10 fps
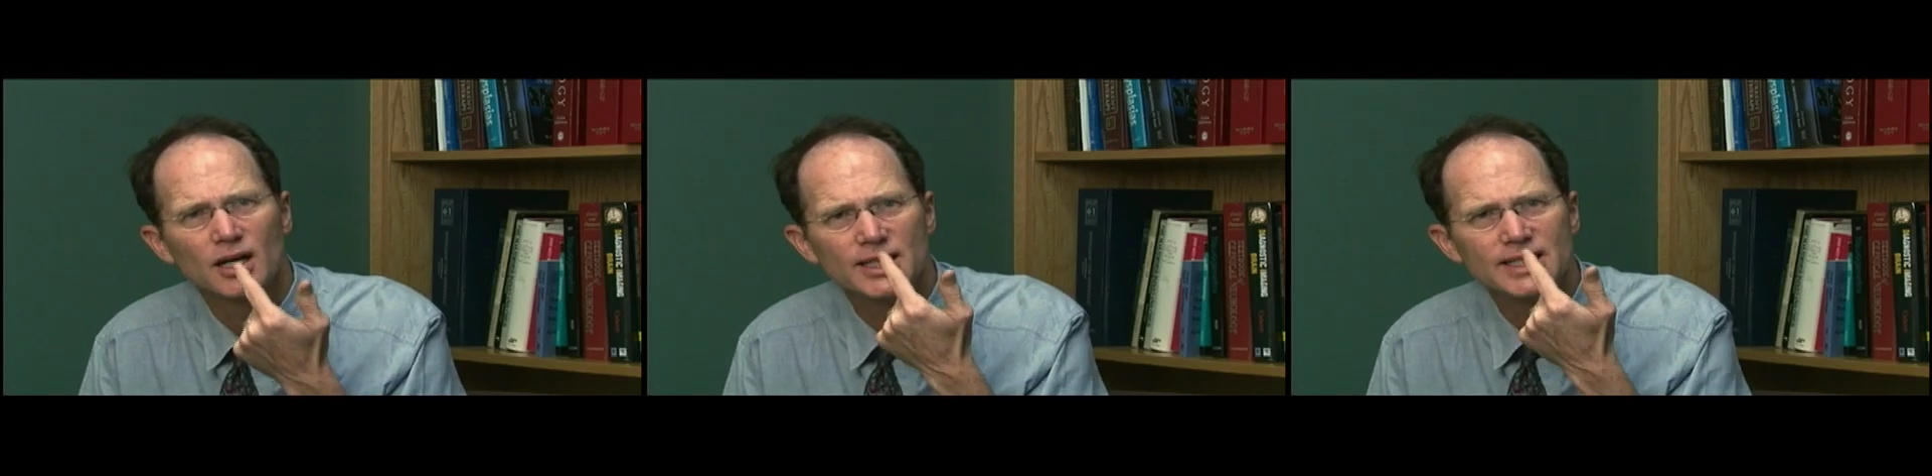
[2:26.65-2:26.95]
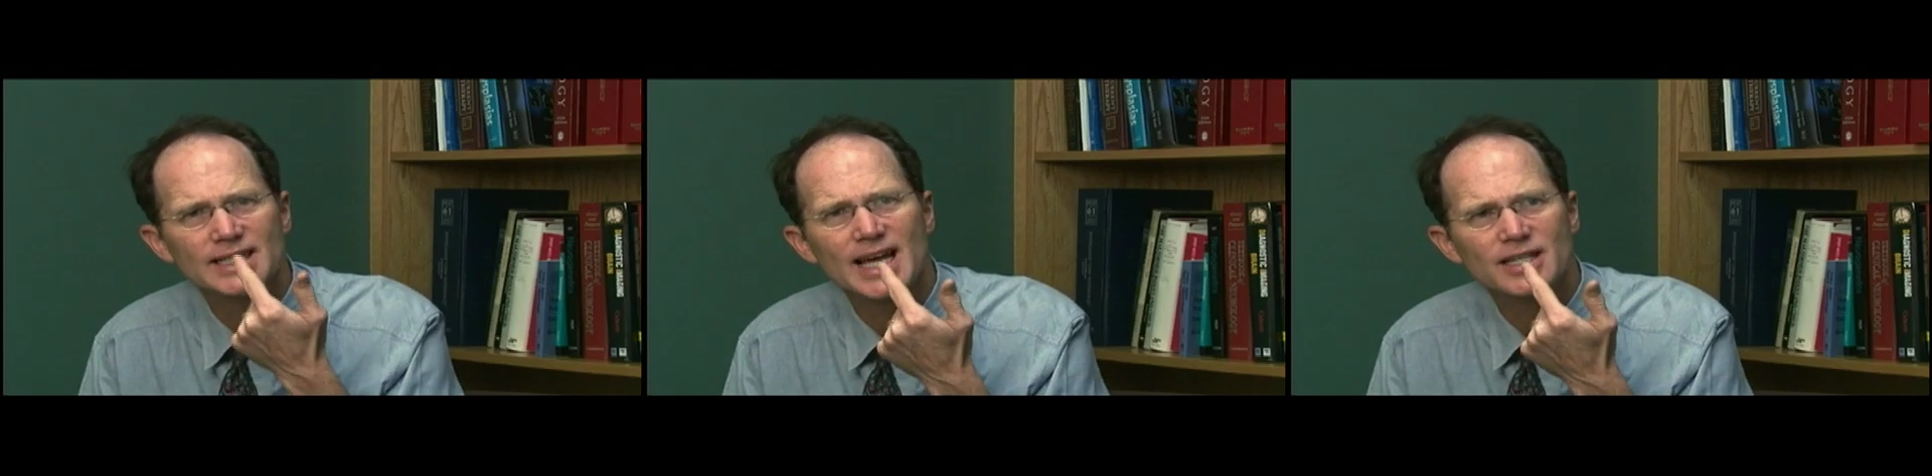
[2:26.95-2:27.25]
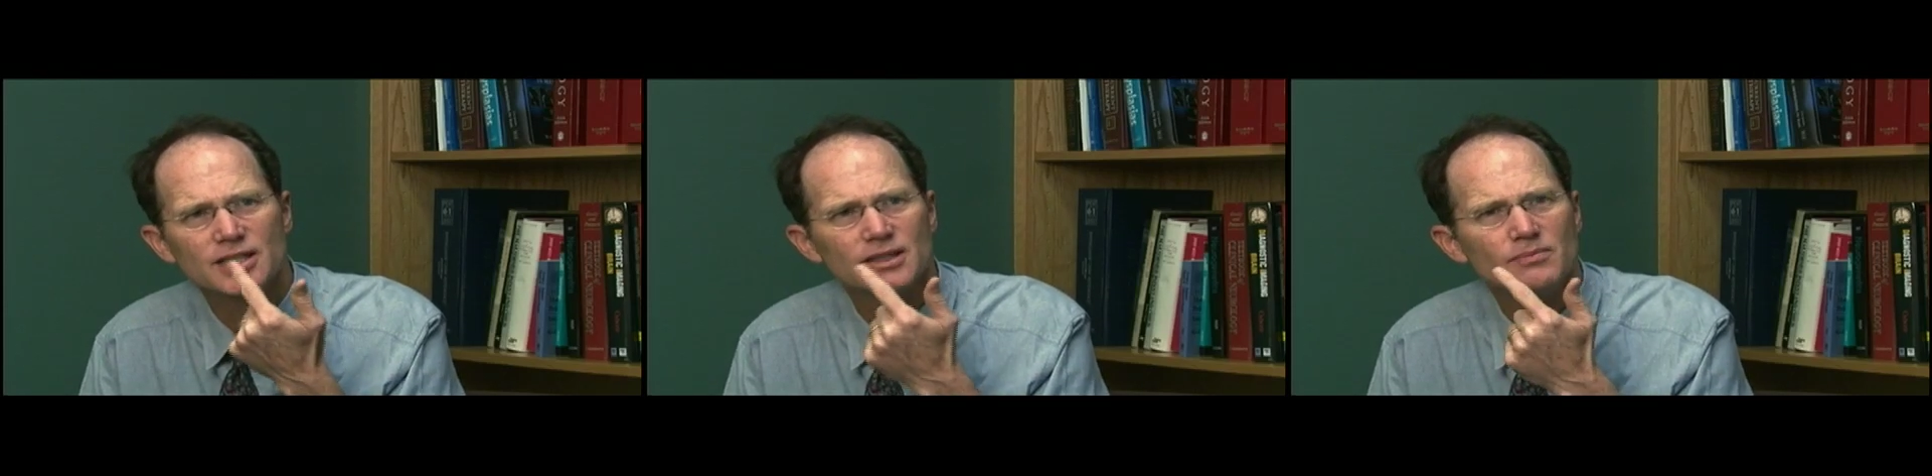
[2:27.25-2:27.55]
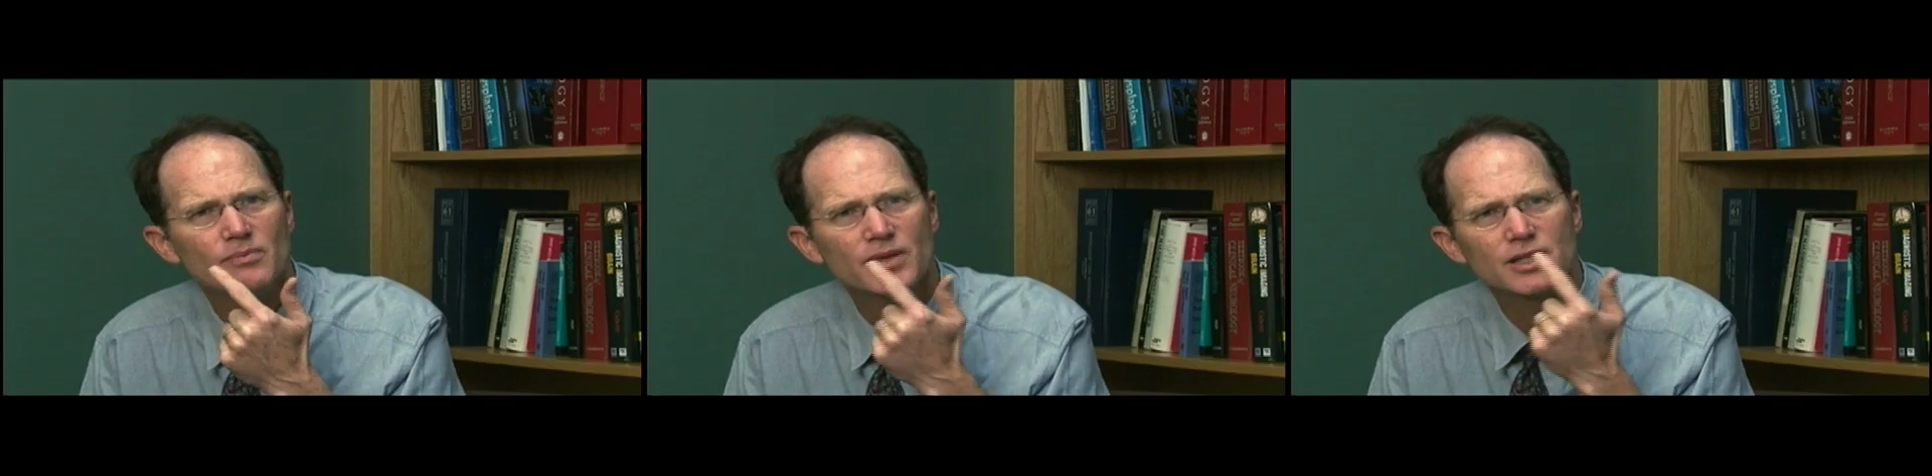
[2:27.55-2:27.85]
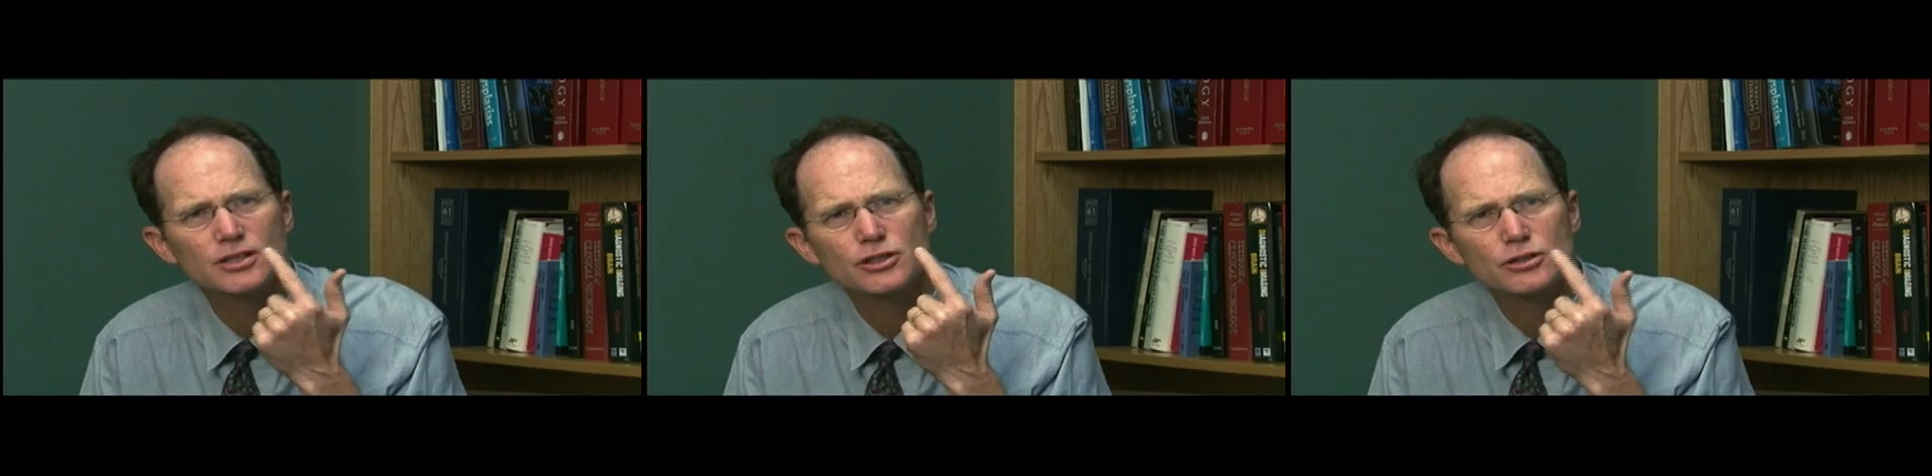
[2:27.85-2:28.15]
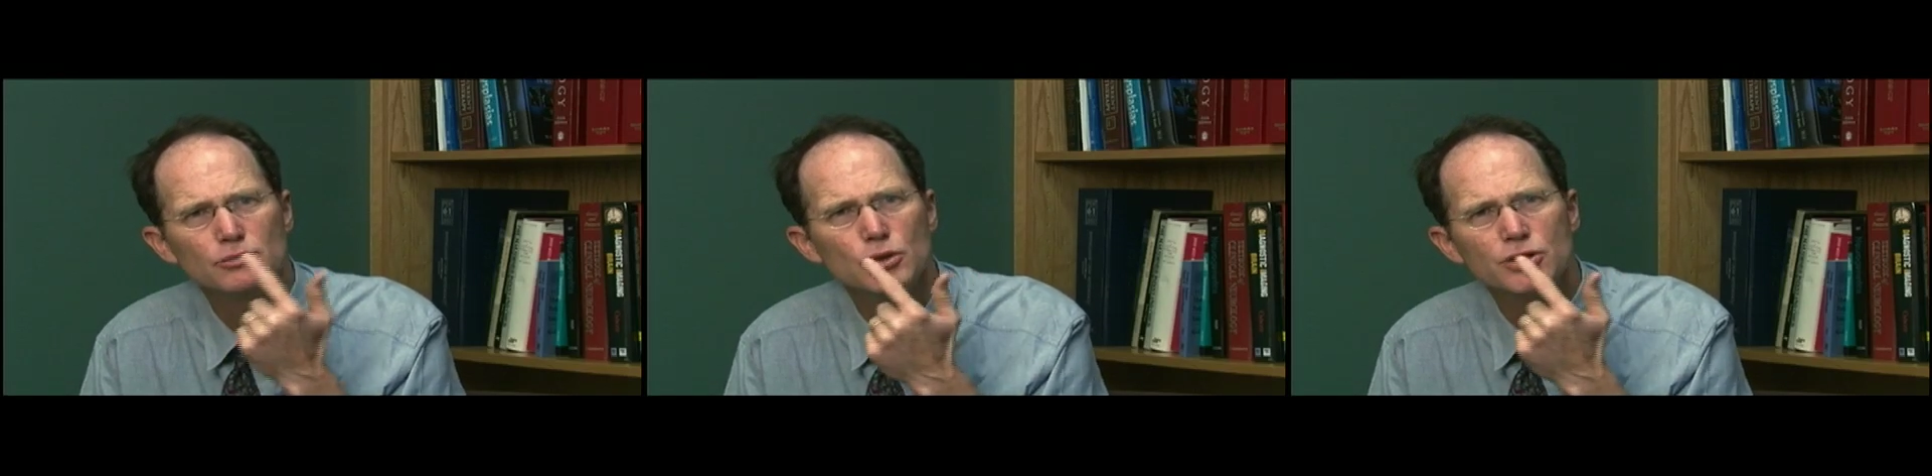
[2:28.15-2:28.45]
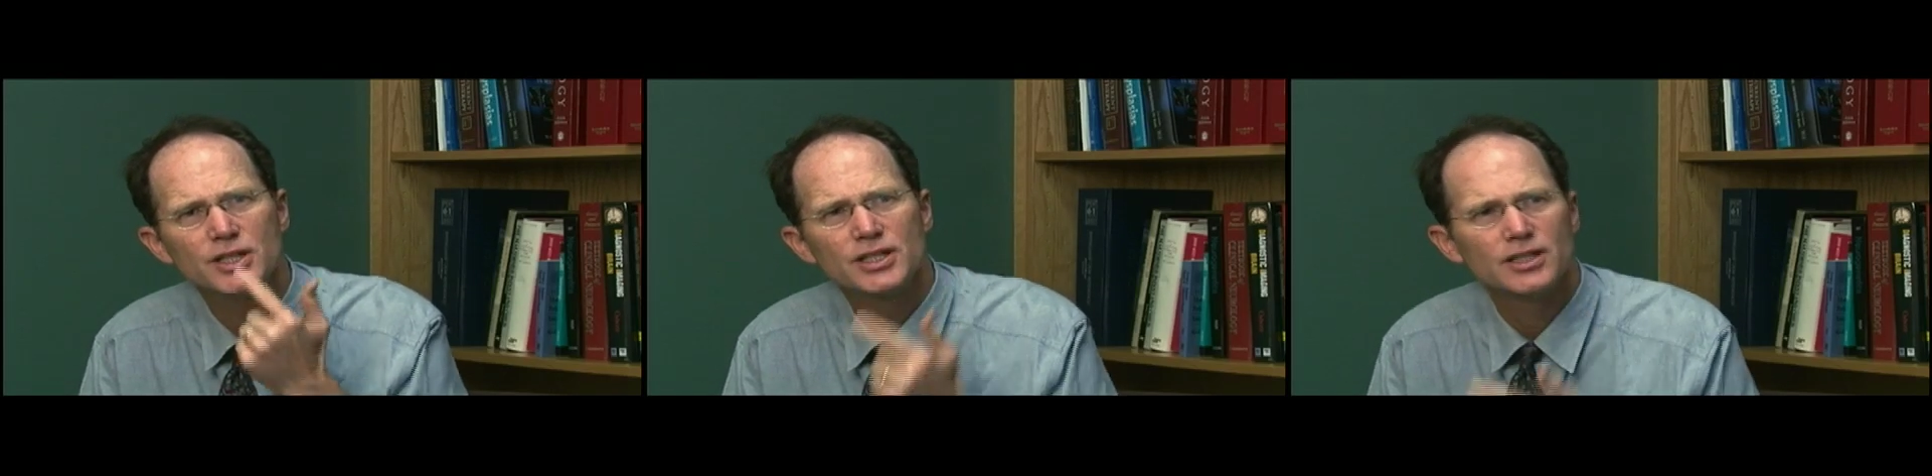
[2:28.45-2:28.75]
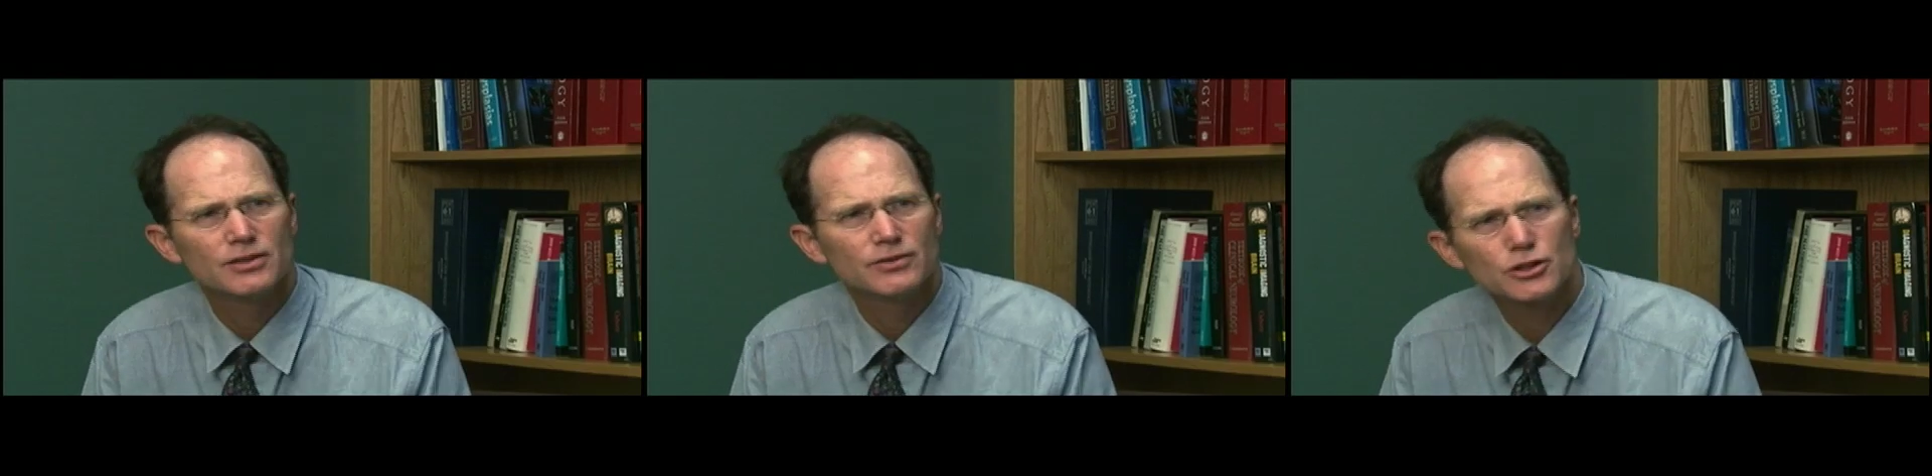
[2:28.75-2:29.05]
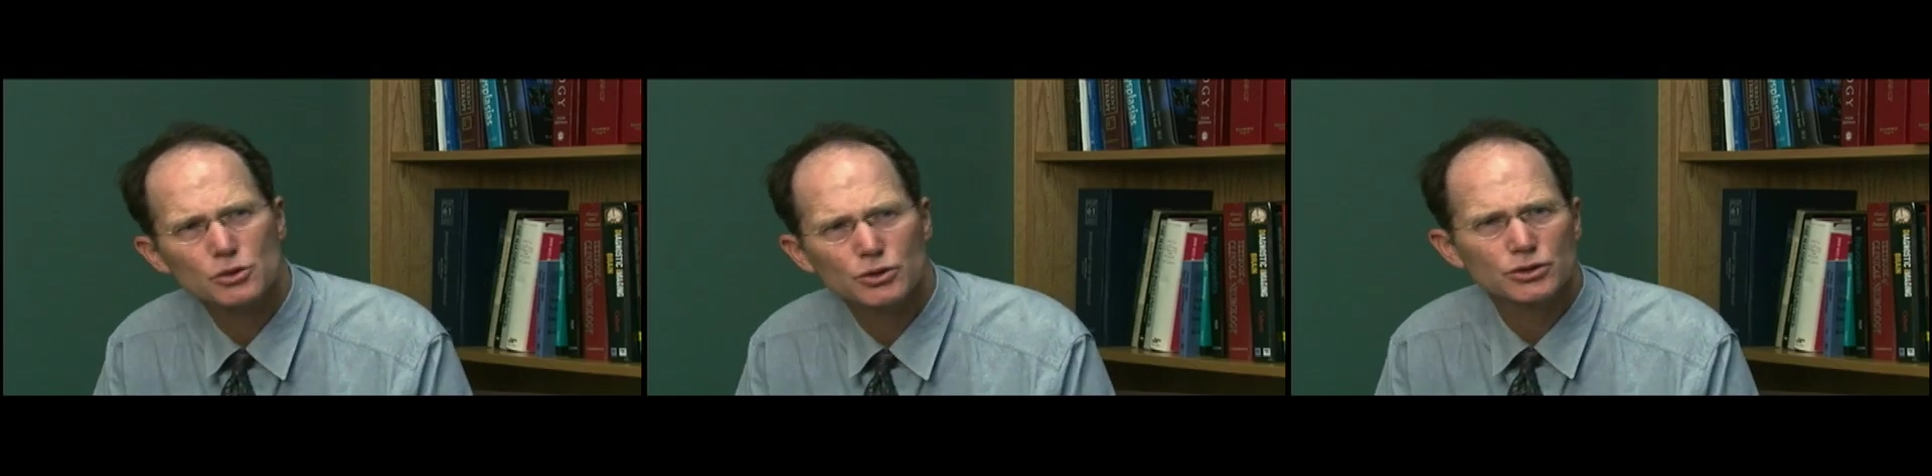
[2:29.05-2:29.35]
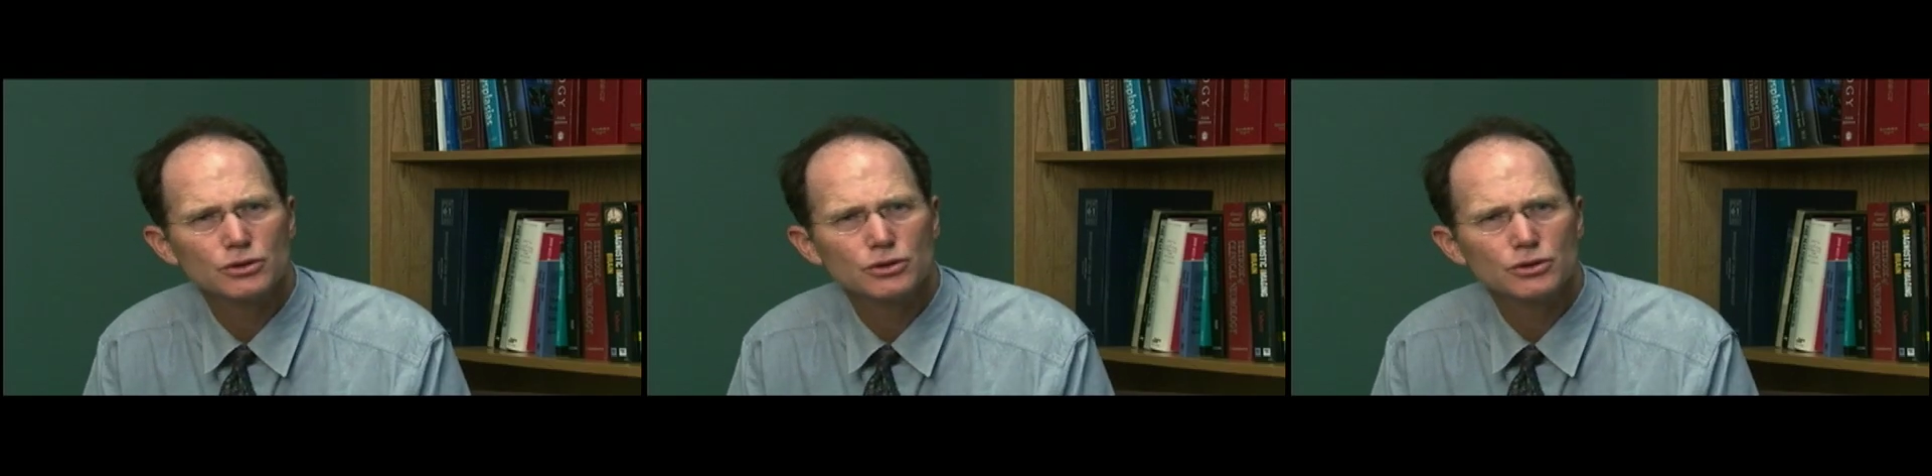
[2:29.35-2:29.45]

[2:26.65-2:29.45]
indented is smoothened in individuals